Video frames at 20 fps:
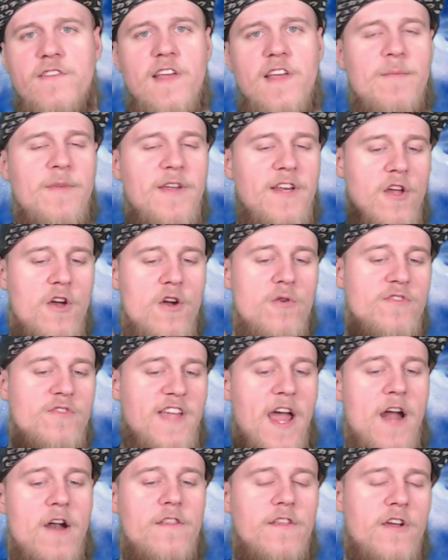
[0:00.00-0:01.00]
Let me know
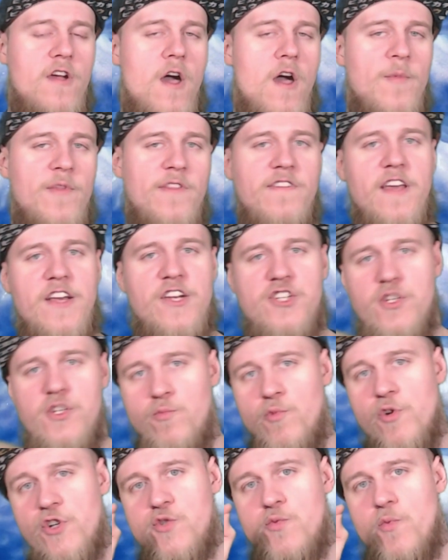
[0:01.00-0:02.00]
down in the comment section
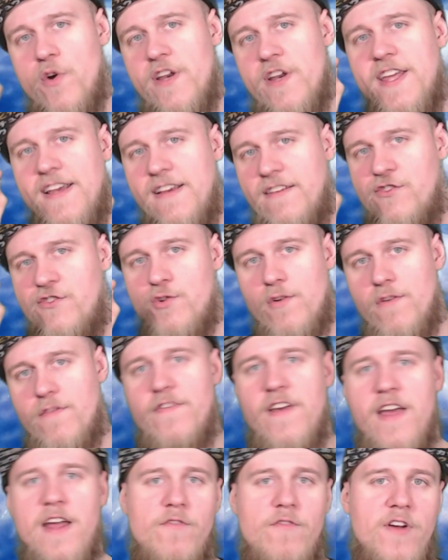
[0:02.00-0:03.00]
which one is your
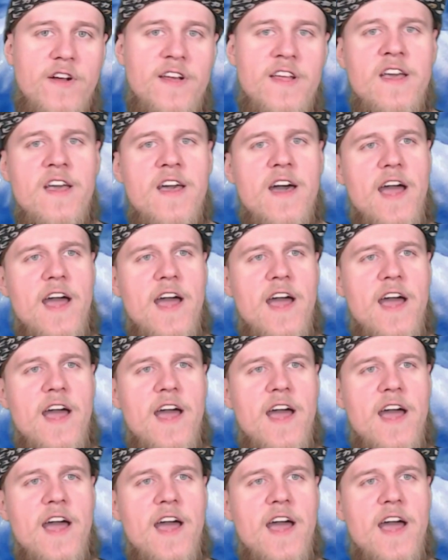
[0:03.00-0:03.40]
favorite.